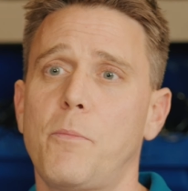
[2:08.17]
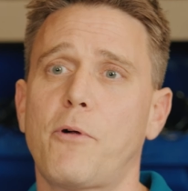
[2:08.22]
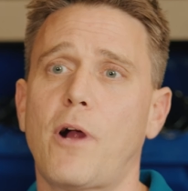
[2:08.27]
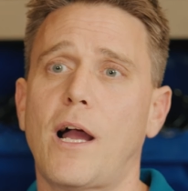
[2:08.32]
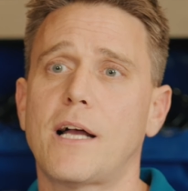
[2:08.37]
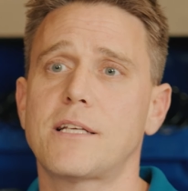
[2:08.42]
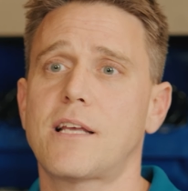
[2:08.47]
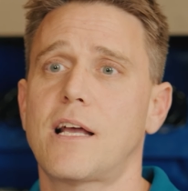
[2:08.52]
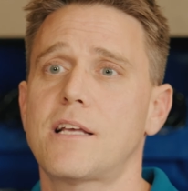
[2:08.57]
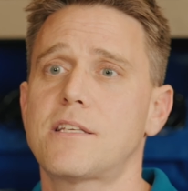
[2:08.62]

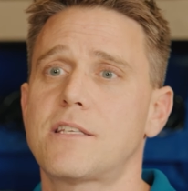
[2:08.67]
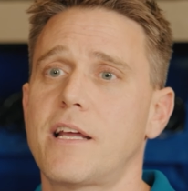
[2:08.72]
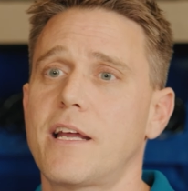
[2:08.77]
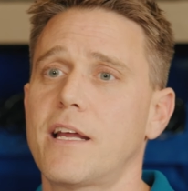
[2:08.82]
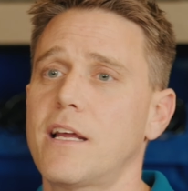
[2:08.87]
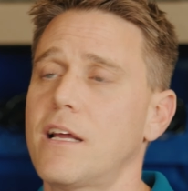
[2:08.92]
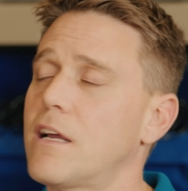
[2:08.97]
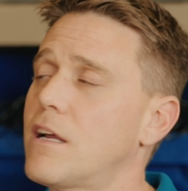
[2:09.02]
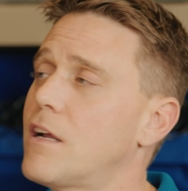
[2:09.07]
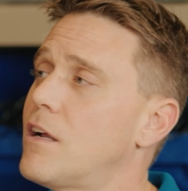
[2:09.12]

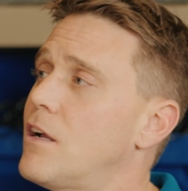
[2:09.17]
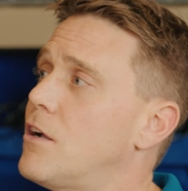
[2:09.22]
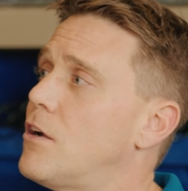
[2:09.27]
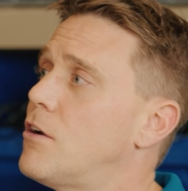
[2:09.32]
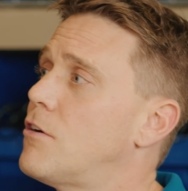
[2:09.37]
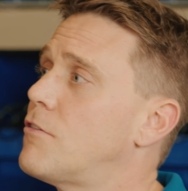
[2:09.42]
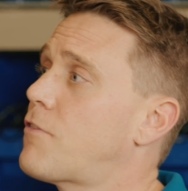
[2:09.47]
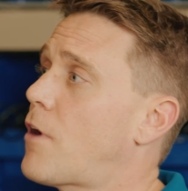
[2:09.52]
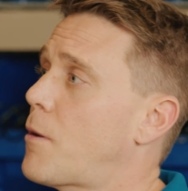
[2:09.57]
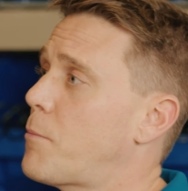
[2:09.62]
processing,
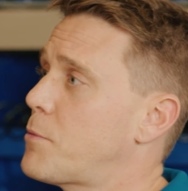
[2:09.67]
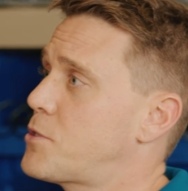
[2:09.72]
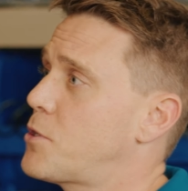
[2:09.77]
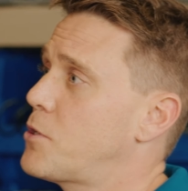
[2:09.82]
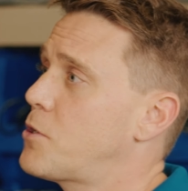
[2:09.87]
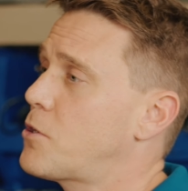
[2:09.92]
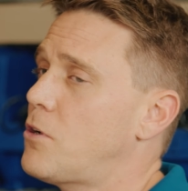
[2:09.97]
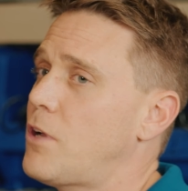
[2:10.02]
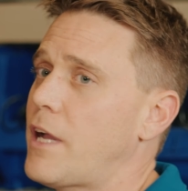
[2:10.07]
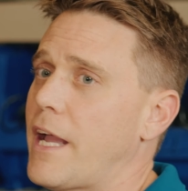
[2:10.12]

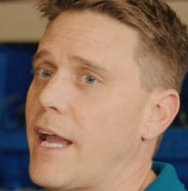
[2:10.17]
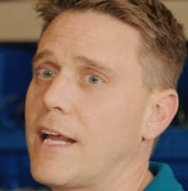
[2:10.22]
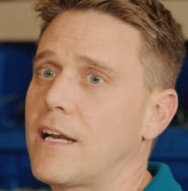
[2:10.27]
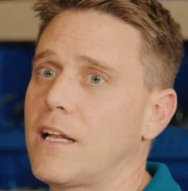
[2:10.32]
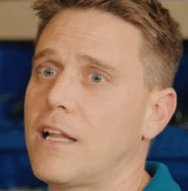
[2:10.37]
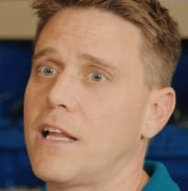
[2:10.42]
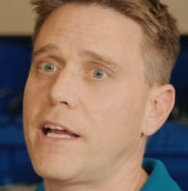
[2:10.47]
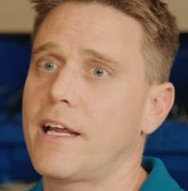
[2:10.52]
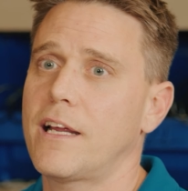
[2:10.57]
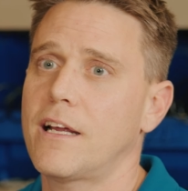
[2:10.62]
pharmaceutical
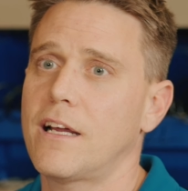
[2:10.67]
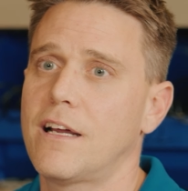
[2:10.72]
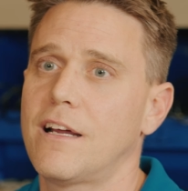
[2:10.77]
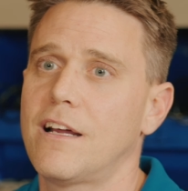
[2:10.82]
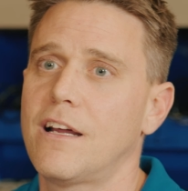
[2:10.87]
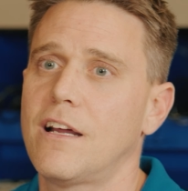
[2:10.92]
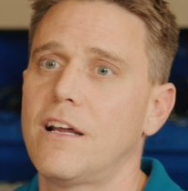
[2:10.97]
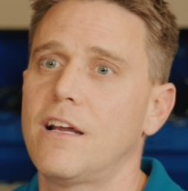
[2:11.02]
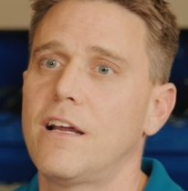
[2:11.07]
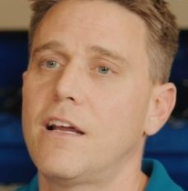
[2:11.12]
handling,
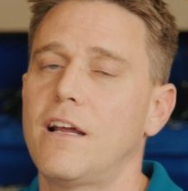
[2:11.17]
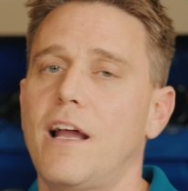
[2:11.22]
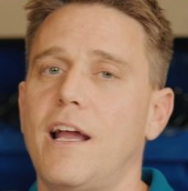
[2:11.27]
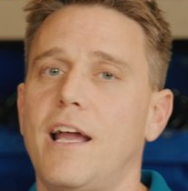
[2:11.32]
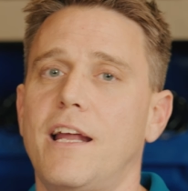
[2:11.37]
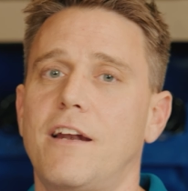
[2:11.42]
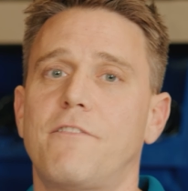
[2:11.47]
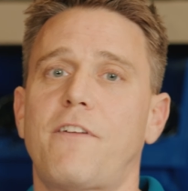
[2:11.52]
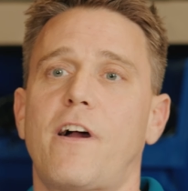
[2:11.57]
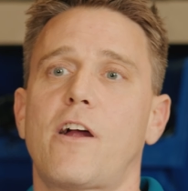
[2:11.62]

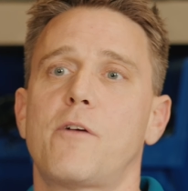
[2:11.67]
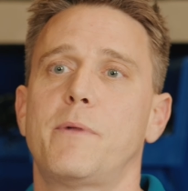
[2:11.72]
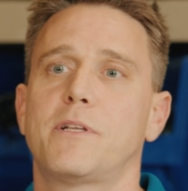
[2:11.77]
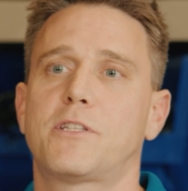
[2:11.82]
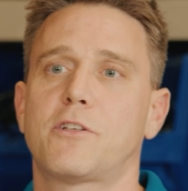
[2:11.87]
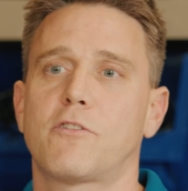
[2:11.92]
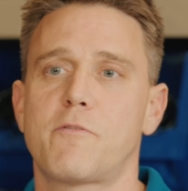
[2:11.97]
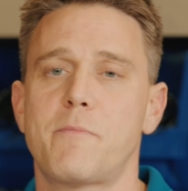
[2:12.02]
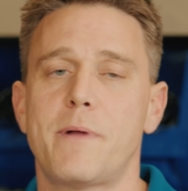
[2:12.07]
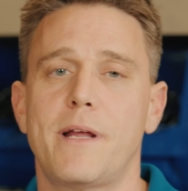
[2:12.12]
and
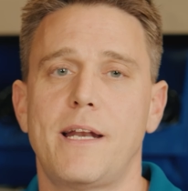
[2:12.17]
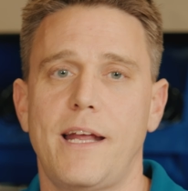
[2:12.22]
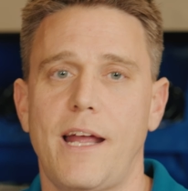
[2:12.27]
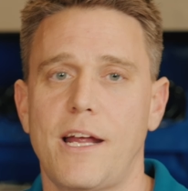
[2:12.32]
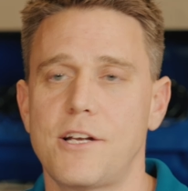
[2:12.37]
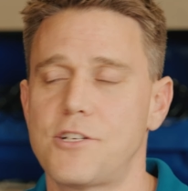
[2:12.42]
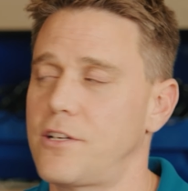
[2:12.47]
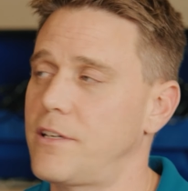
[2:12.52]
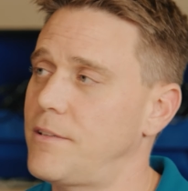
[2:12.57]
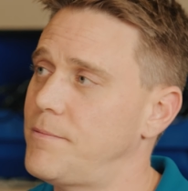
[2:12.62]
environmental
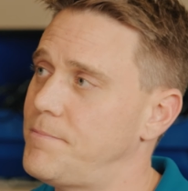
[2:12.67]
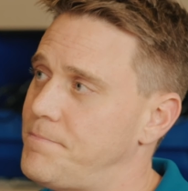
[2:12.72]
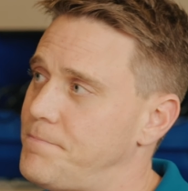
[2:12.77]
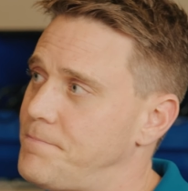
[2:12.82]
remediation.